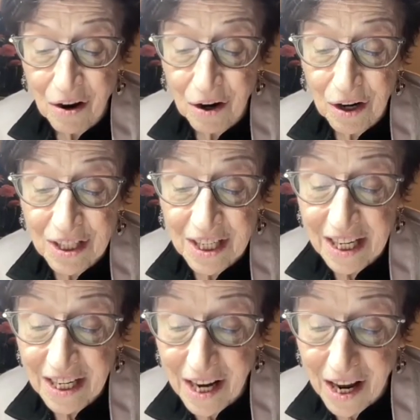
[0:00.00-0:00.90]
Art
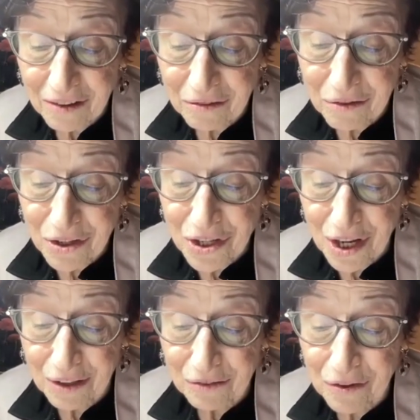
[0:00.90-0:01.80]
cannot
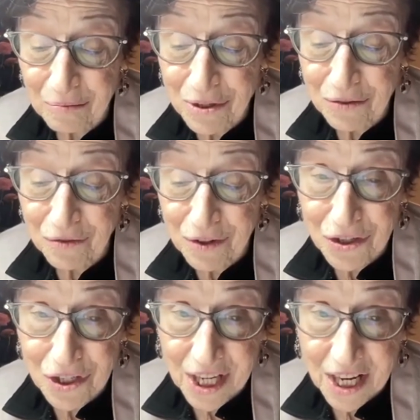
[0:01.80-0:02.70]
result from
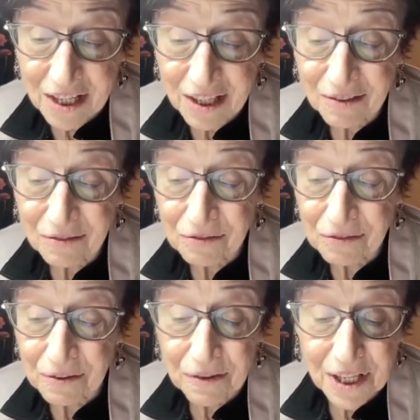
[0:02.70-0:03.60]
sophisticated,
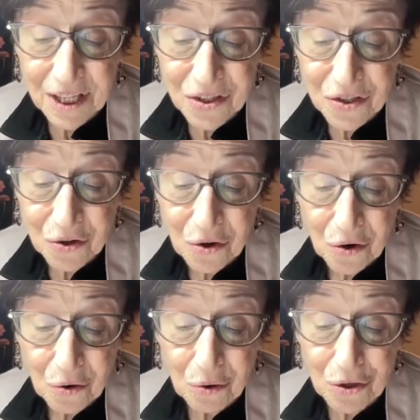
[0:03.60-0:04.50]
frivolous,
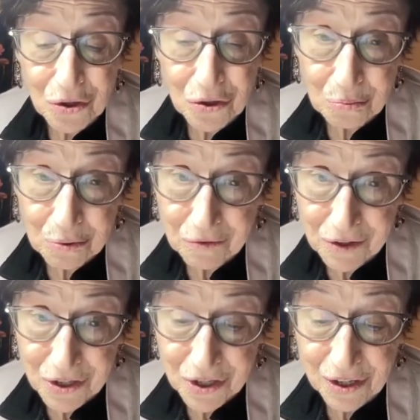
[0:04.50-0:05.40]
or
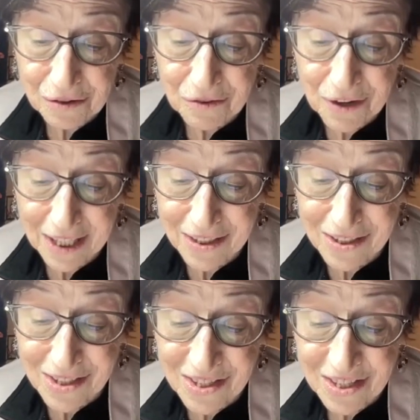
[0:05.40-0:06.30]
superficial
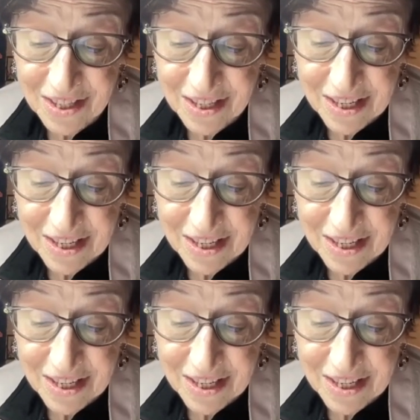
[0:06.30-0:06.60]
effects.